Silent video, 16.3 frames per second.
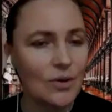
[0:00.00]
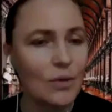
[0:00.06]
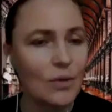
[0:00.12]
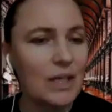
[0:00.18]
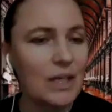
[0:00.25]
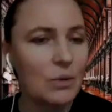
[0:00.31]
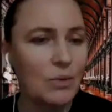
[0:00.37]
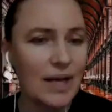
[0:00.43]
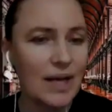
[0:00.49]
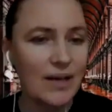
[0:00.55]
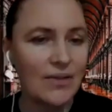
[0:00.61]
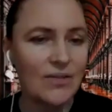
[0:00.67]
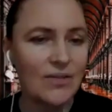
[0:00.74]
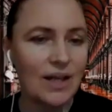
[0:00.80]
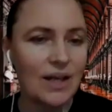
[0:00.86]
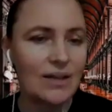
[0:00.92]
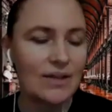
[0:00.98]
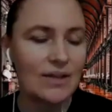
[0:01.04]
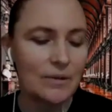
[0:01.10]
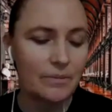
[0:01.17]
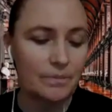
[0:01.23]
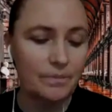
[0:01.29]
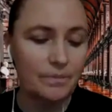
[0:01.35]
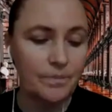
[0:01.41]
so many ways that
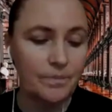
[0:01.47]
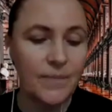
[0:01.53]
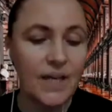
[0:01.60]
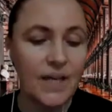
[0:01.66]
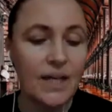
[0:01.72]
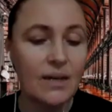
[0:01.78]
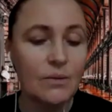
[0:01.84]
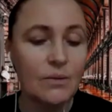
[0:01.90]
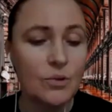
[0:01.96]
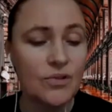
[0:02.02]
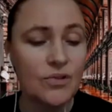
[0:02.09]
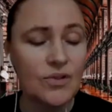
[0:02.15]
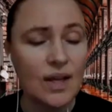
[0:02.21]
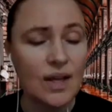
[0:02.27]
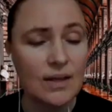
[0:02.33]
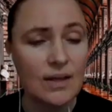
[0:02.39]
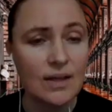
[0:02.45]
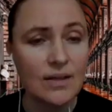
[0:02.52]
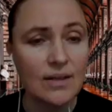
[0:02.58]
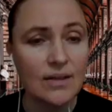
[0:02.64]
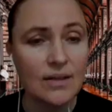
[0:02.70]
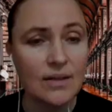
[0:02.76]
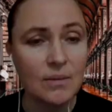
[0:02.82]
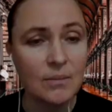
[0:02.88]
I would say
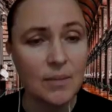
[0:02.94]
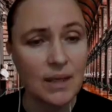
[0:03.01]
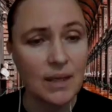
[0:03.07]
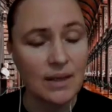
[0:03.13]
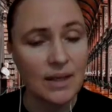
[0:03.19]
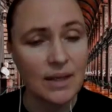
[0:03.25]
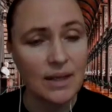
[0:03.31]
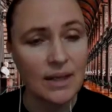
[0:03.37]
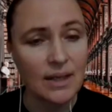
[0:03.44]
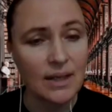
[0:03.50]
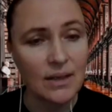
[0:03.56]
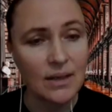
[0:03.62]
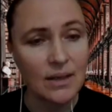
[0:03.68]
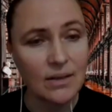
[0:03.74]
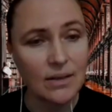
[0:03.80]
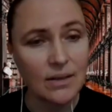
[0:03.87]
that many